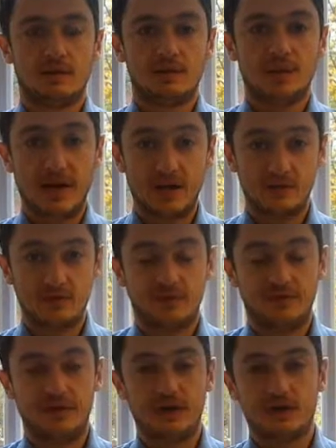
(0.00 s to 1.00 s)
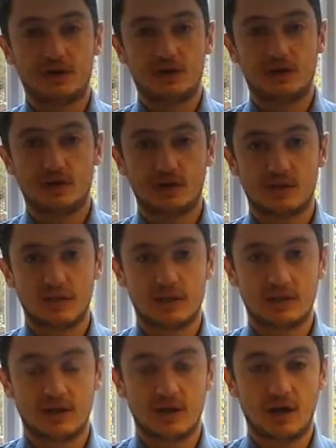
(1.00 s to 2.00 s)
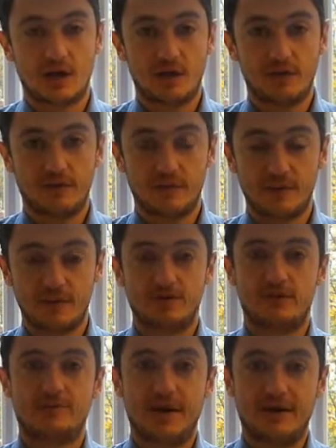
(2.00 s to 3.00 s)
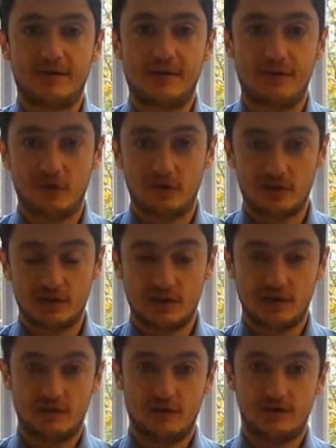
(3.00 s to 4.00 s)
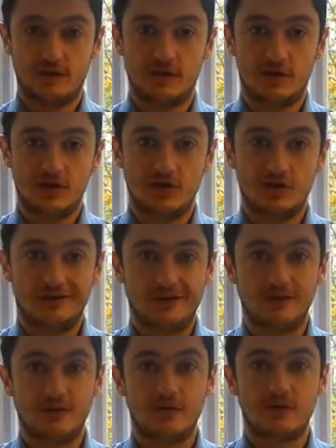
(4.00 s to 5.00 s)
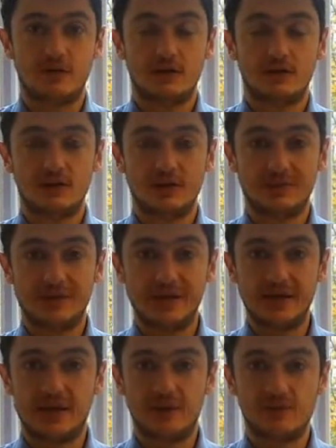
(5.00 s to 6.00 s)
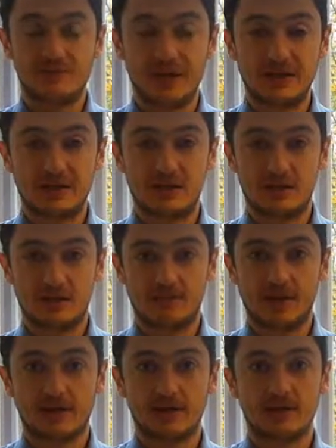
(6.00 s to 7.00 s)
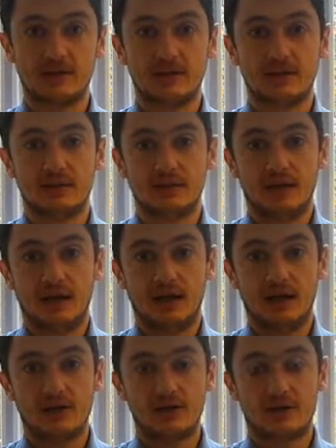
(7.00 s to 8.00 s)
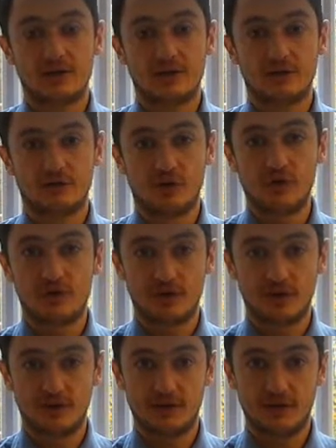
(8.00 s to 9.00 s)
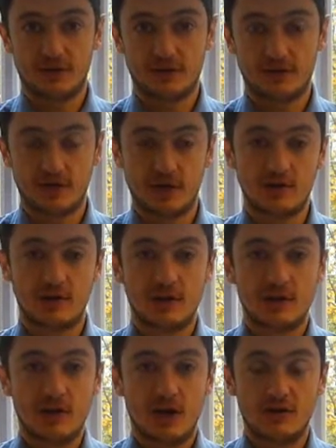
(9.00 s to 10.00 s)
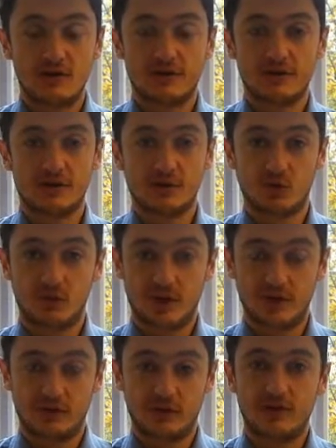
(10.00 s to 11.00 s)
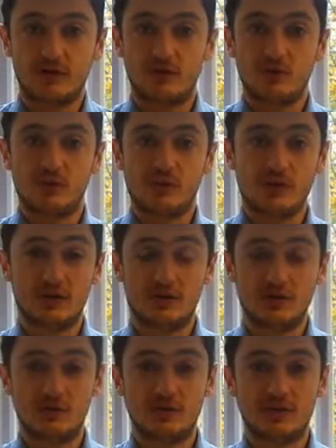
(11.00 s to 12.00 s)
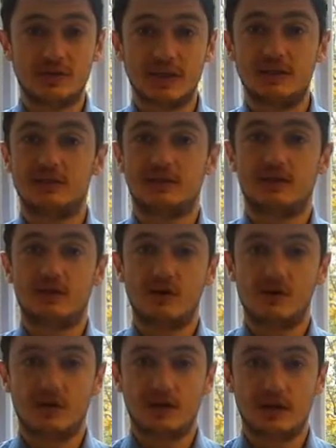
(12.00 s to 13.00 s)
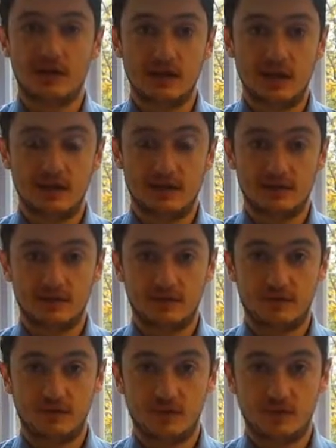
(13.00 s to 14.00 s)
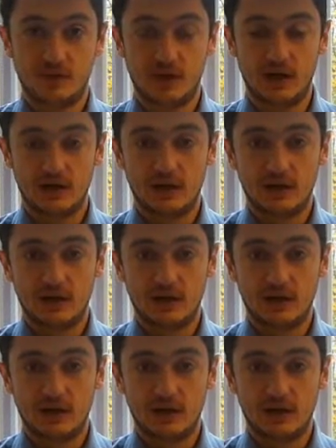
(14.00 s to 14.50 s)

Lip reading: The pound finished last week very much on the back foot after Eurozone GDP came in better than expected, showing growth in the Eurozone. Only a very small amount of growth, 0.2%, so hardly anything for